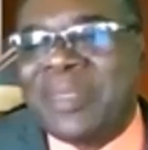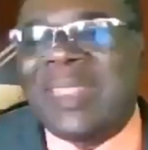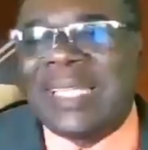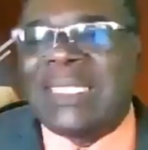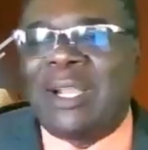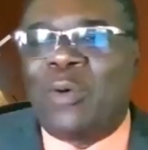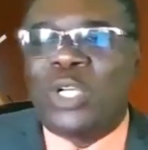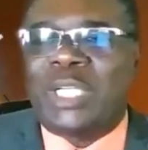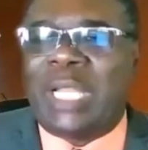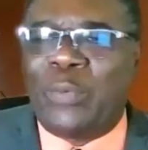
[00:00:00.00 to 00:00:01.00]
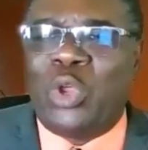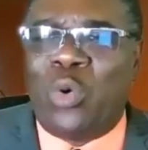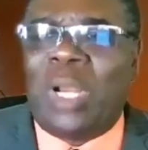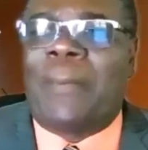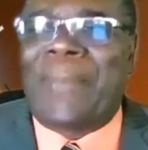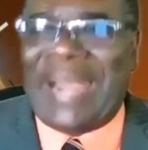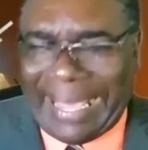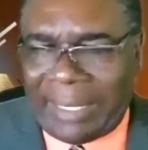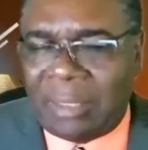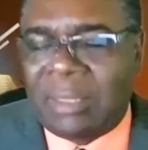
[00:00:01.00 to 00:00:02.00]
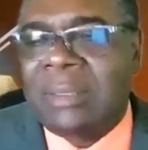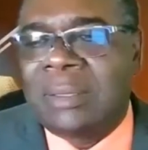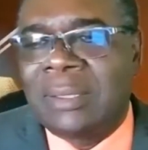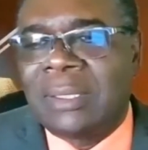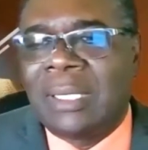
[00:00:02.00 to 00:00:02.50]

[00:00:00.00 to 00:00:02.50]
There's some things in our worship that we don't want to plan.